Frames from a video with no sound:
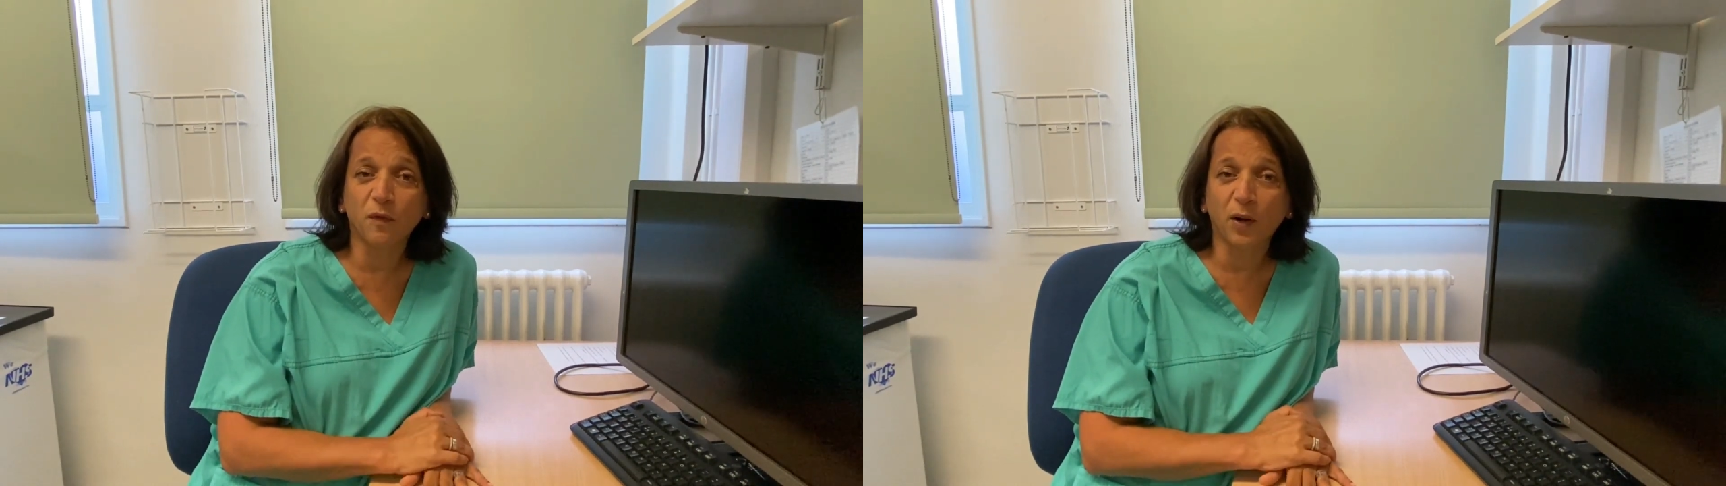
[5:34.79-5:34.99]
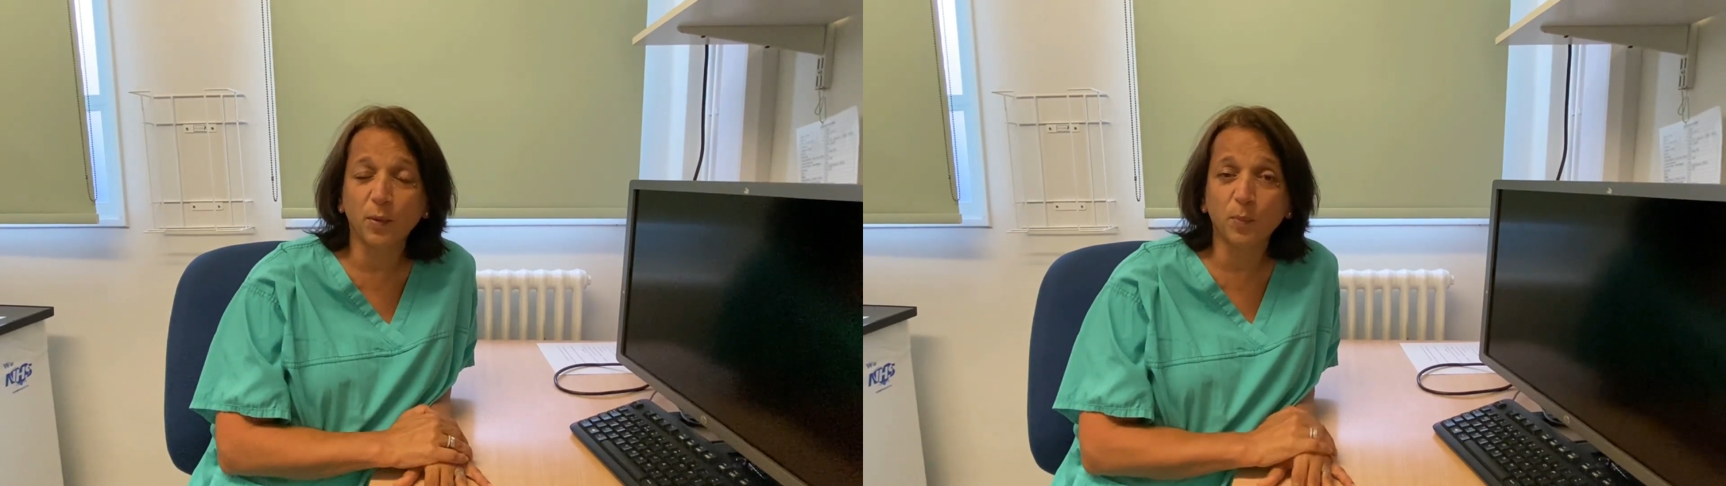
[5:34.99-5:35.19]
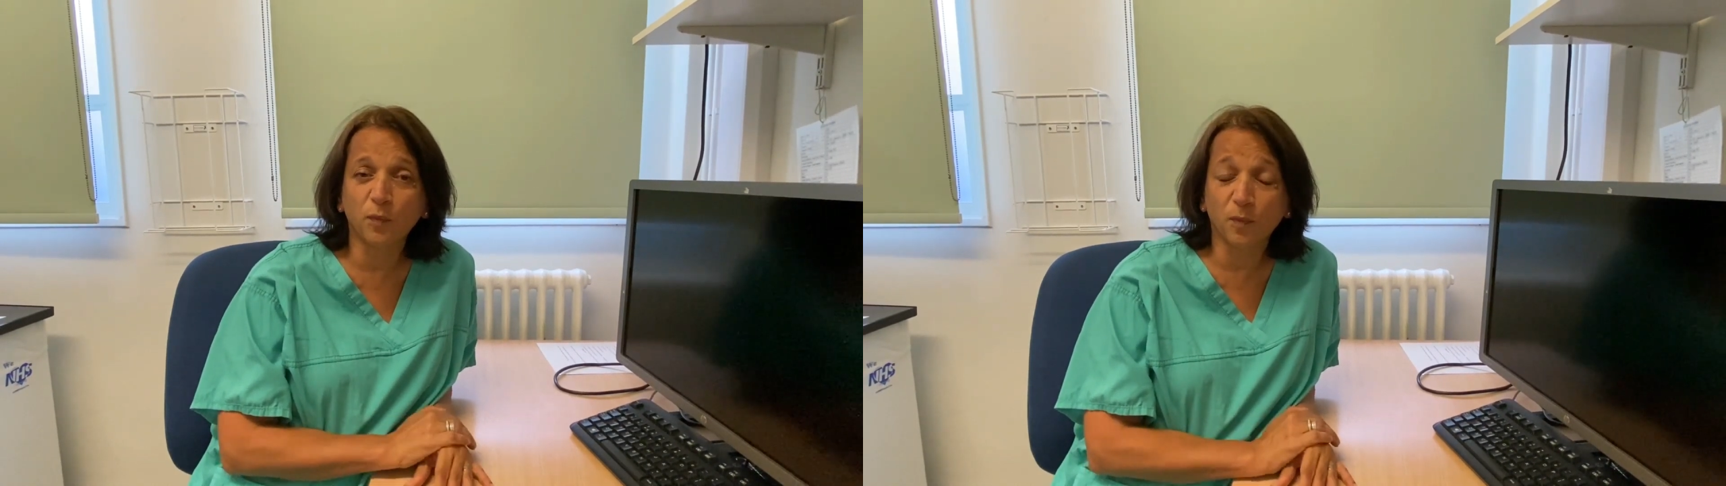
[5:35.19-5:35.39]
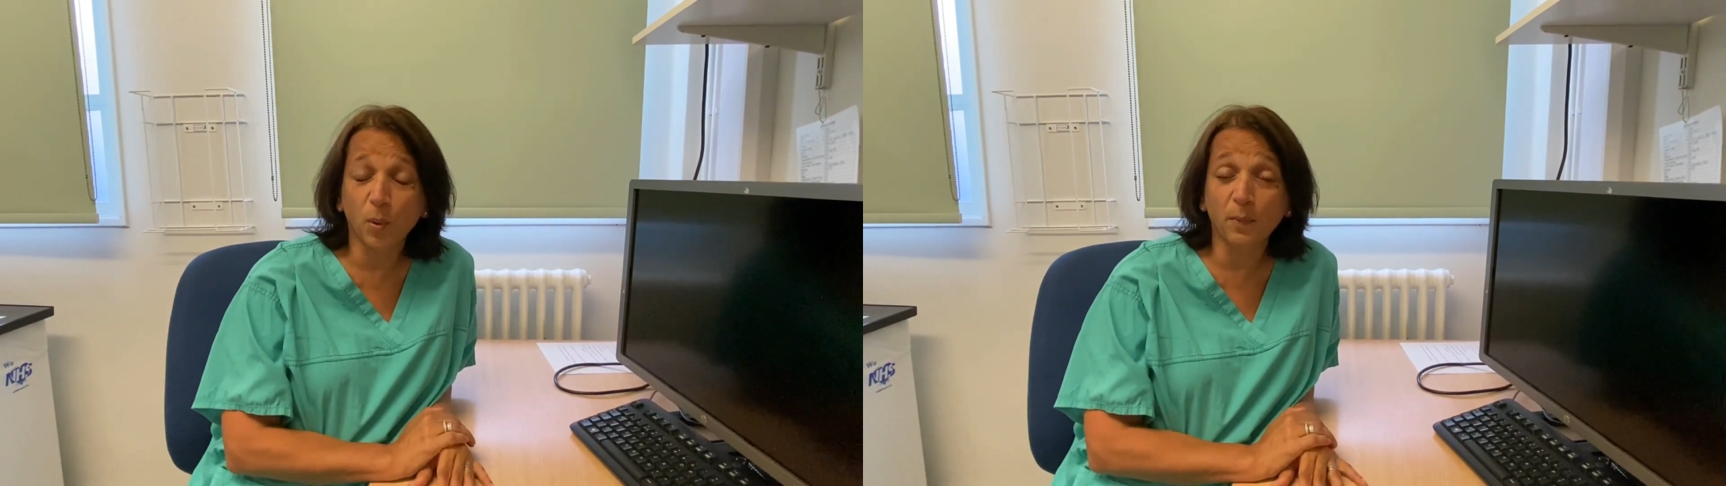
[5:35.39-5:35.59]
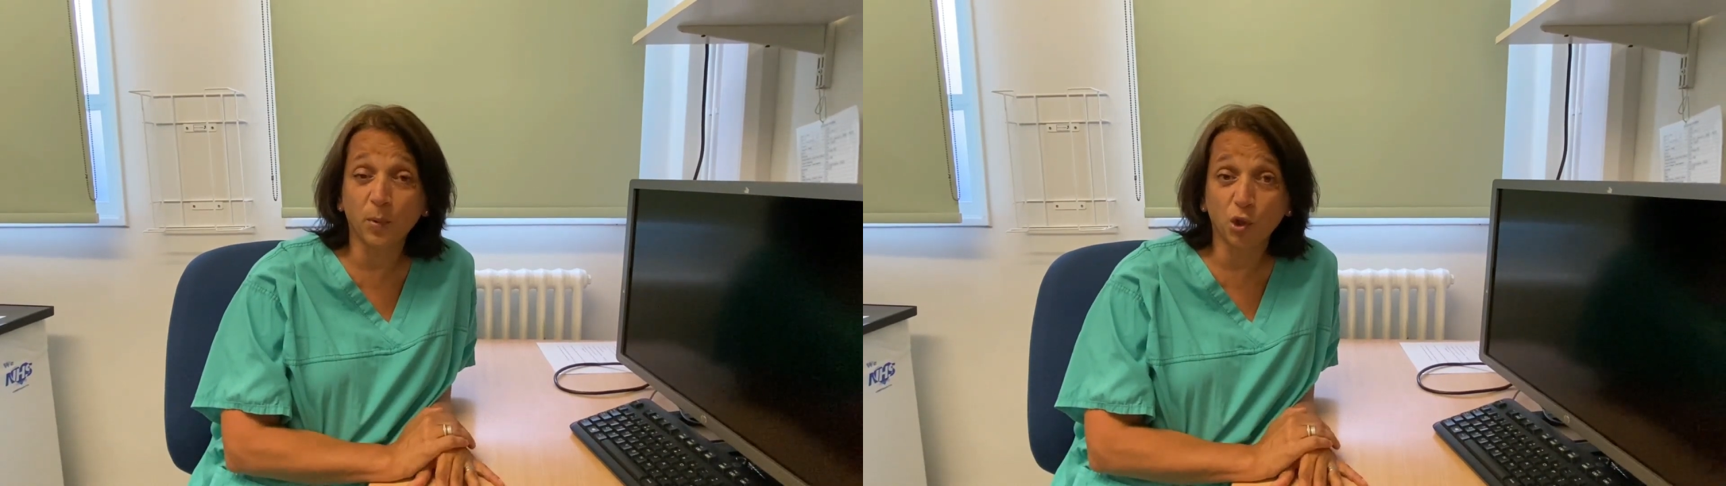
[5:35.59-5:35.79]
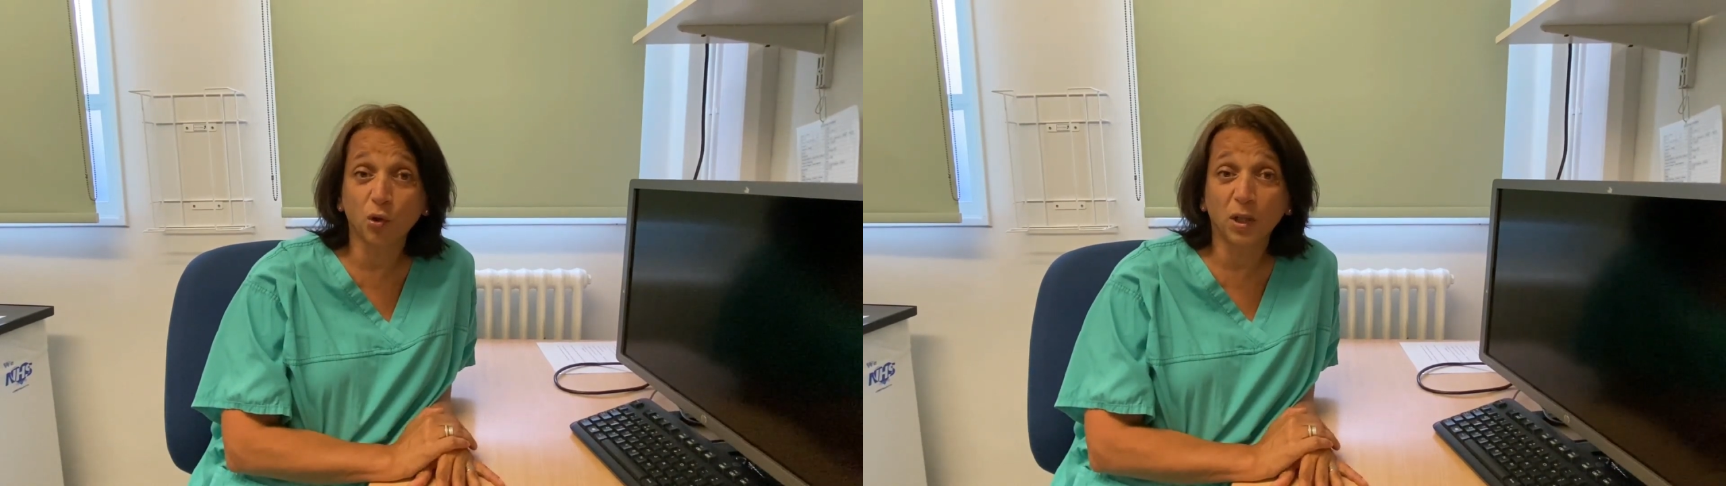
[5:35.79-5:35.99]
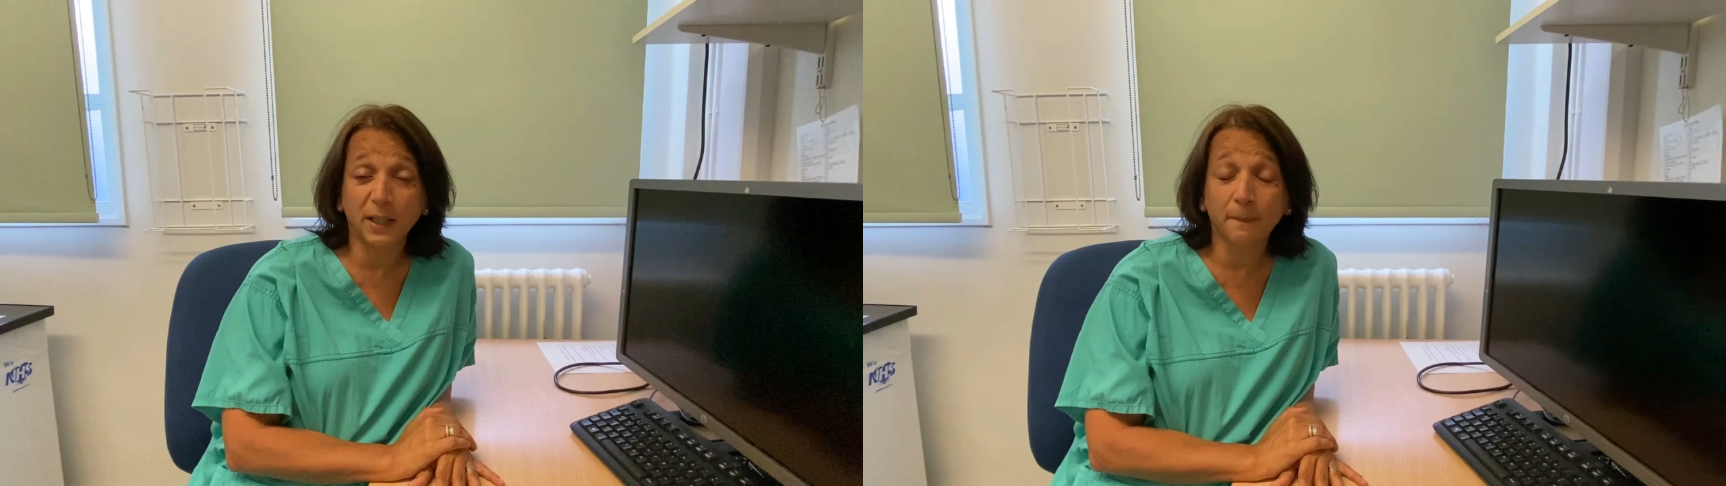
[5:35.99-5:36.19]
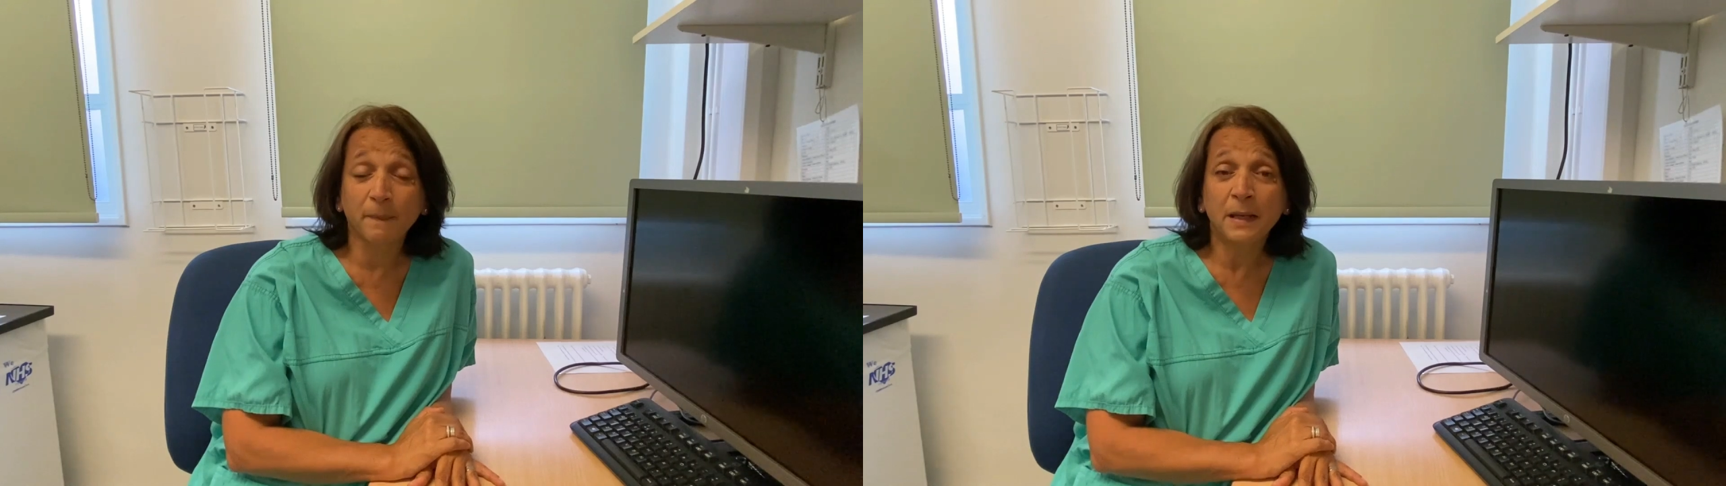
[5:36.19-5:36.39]
very
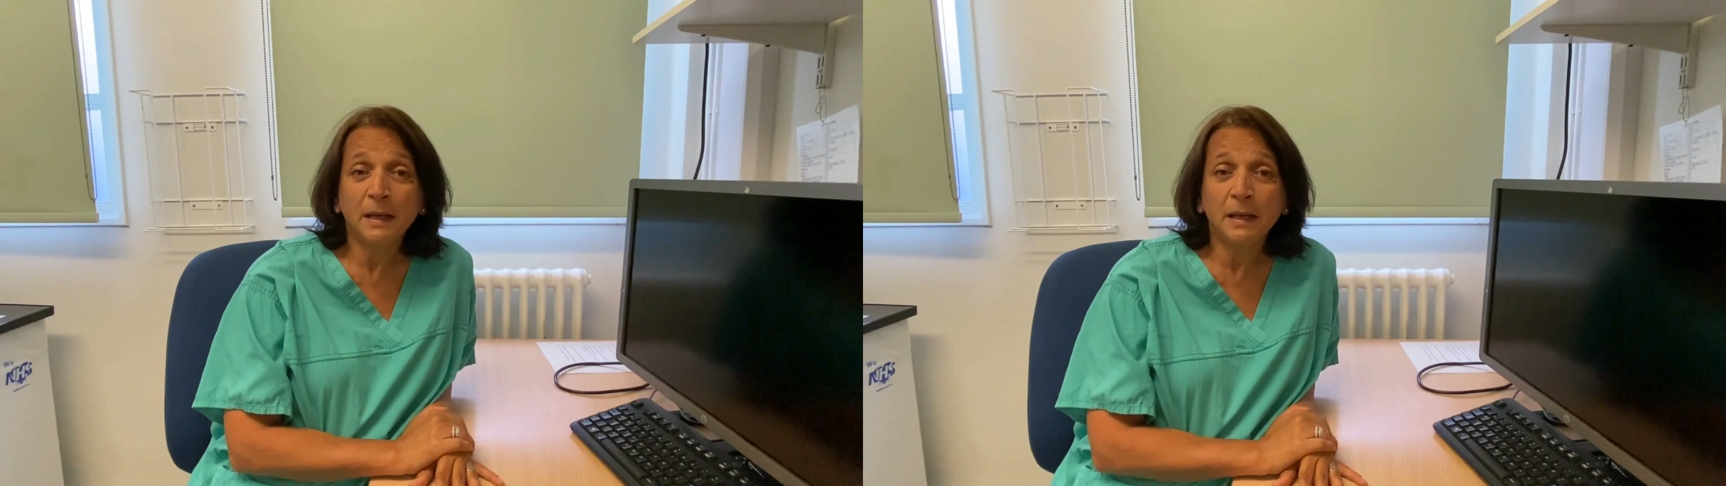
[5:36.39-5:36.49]
prematurely.